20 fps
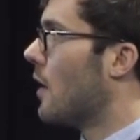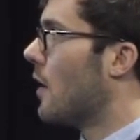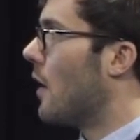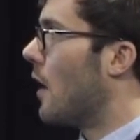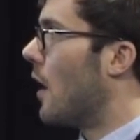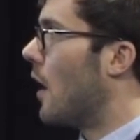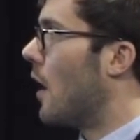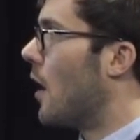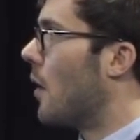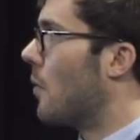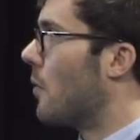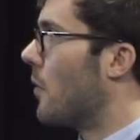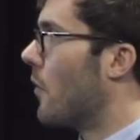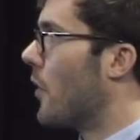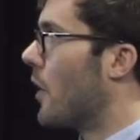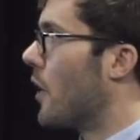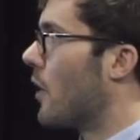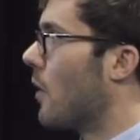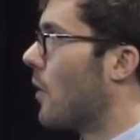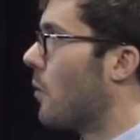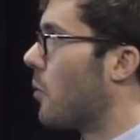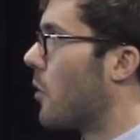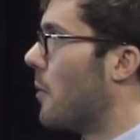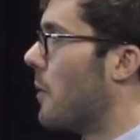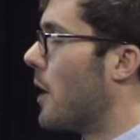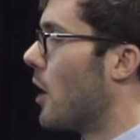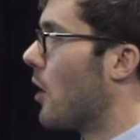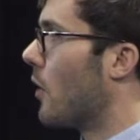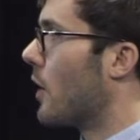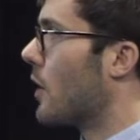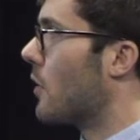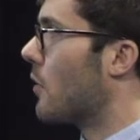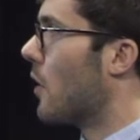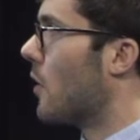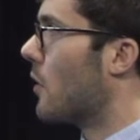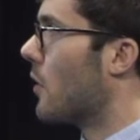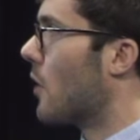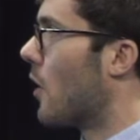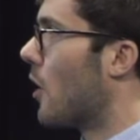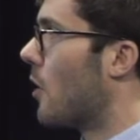that are primarily
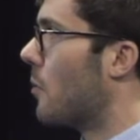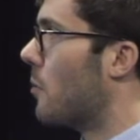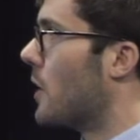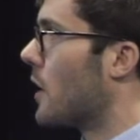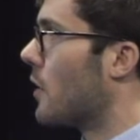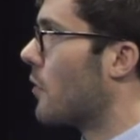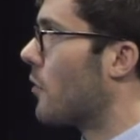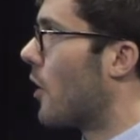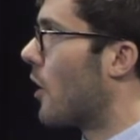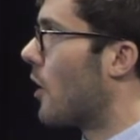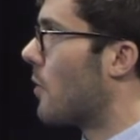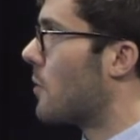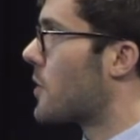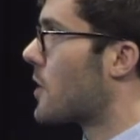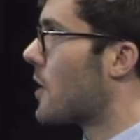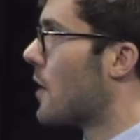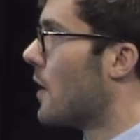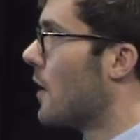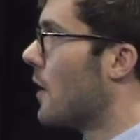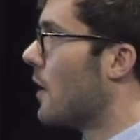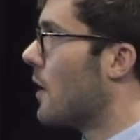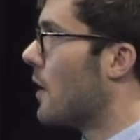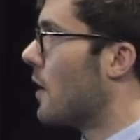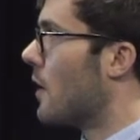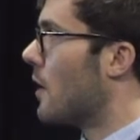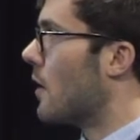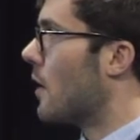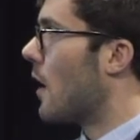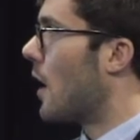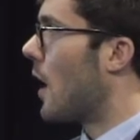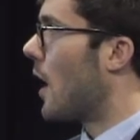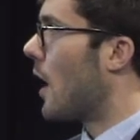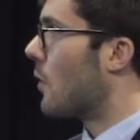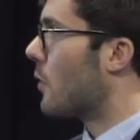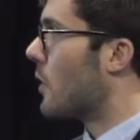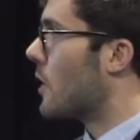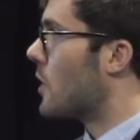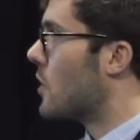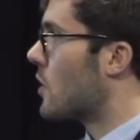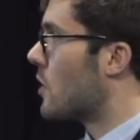grown on big farms in hot
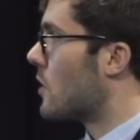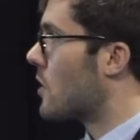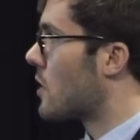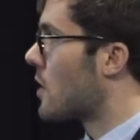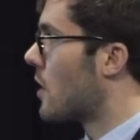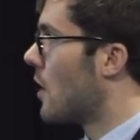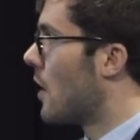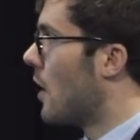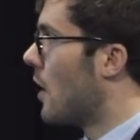regions.